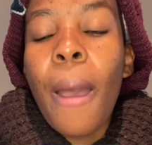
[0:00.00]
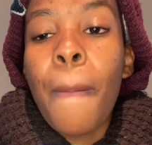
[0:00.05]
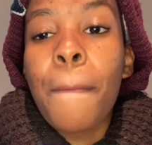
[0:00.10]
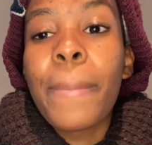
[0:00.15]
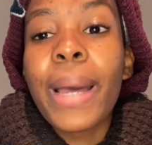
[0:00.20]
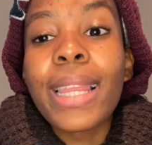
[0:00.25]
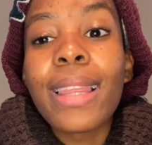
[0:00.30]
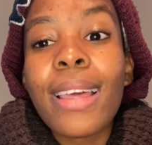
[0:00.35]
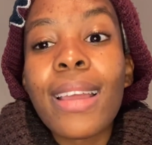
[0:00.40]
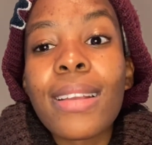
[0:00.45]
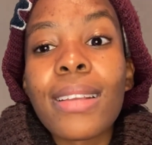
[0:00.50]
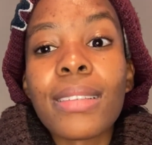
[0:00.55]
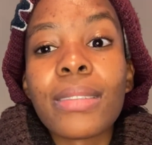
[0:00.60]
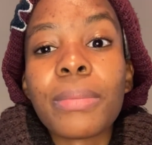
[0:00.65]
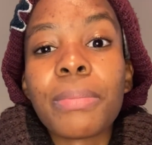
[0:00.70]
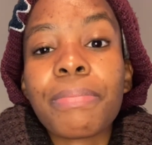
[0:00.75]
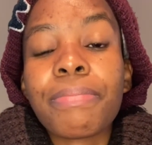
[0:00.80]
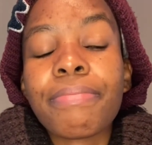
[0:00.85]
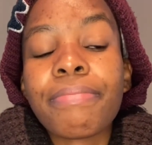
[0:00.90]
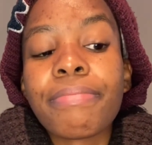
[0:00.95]
But then
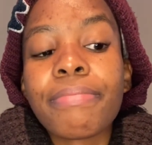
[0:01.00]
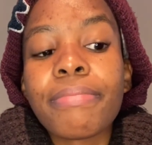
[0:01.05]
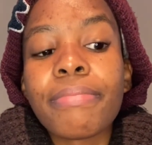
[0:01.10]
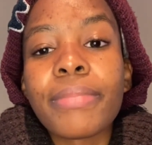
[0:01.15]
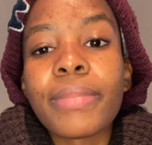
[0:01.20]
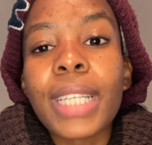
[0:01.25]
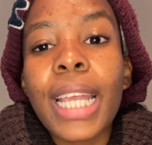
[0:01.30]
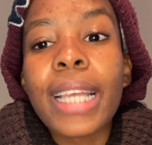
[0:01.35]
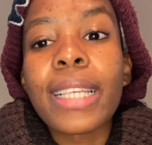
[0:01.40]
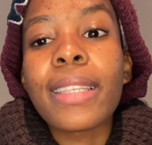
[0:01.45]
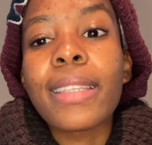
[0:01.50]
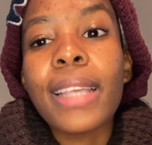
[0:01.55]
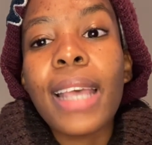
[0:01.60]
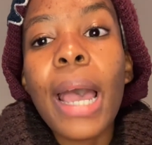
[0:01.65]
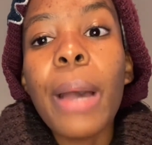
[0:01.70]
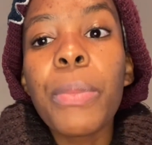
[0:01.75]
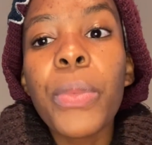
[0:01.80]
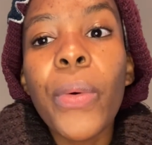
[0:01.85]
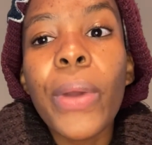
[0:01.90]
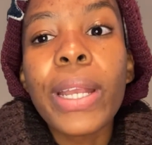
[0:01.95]
as
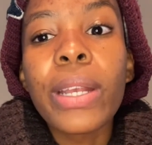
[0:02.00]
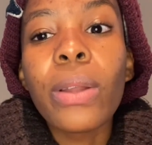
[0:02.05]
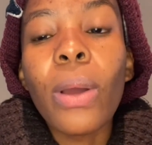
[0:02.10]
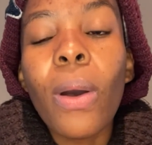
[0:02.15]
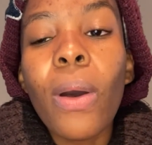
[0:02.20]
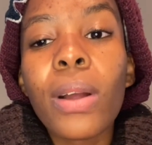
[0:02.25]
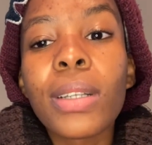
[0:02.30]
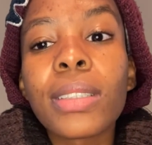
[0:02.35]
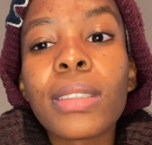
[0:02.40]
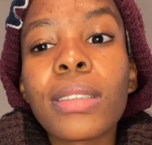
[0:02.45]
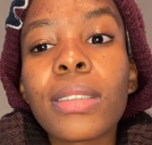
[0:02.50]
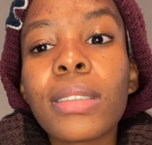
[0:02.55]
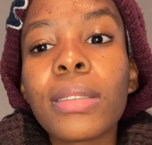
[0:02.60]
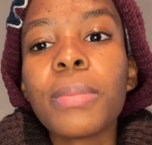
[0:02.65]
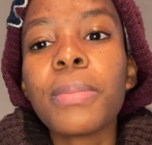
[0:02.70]
time went on,